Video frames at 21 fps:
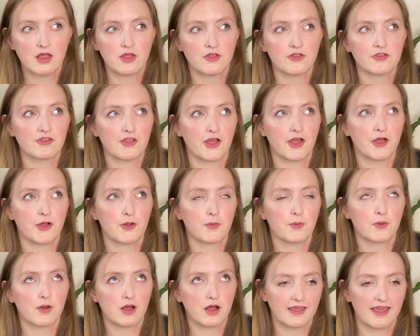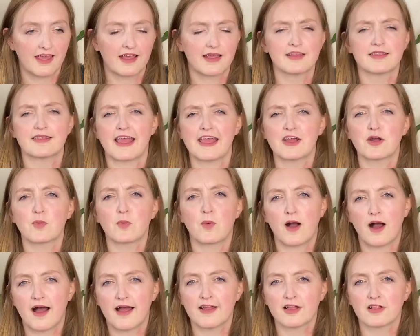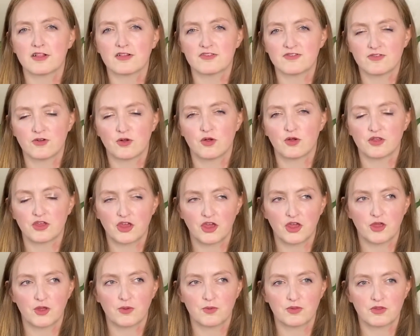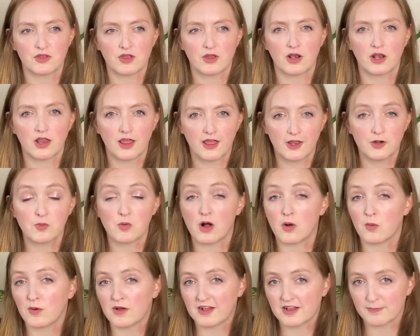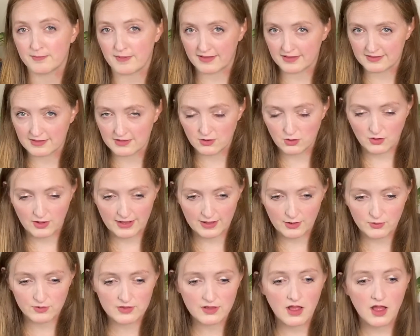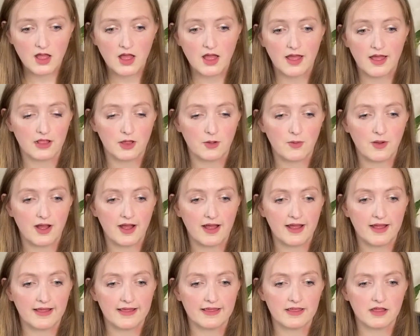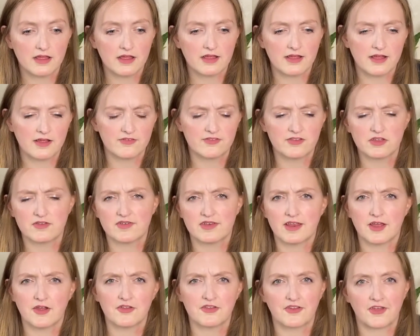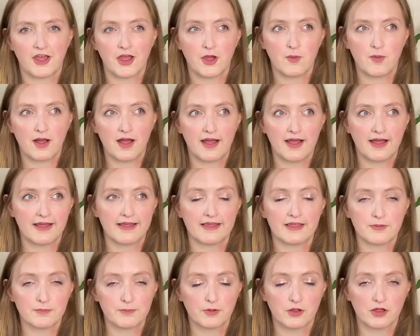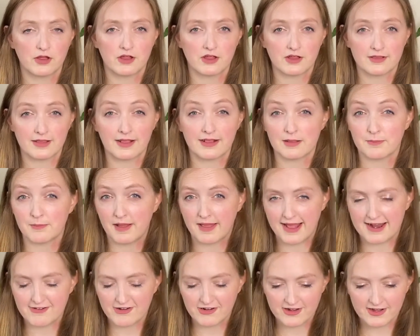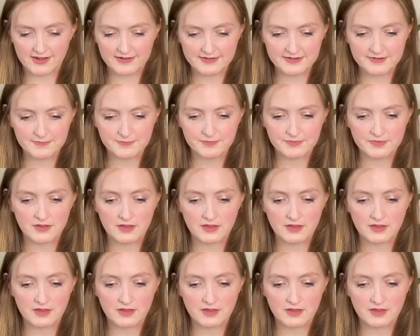So it can take a while for you to learn what works best in your house. So a few videos ago, I put cuttings in my AeroGarden.